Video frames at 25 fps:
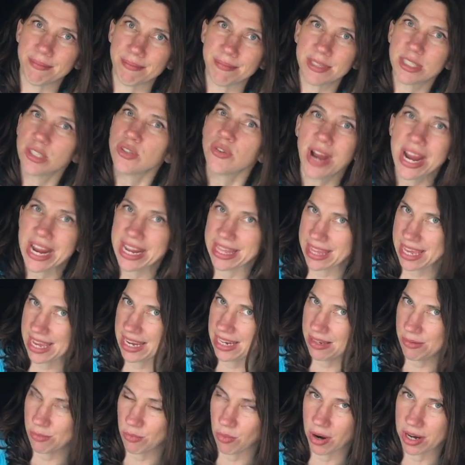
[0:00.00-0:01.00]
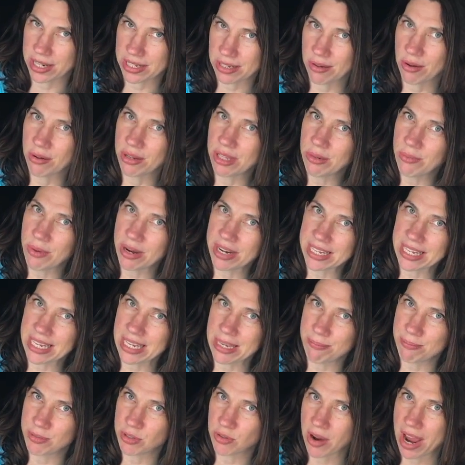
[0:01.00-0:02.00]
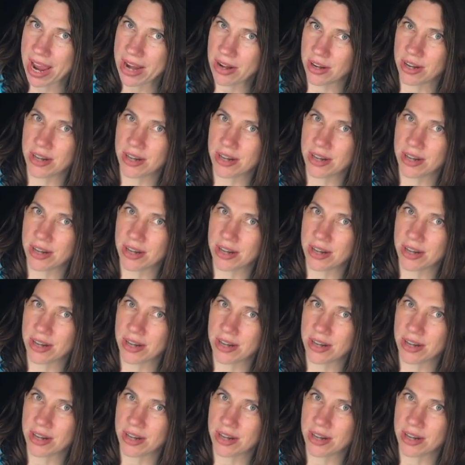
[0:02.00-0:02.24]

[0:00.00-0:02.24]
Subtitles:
strength anymore. You only want to keep dried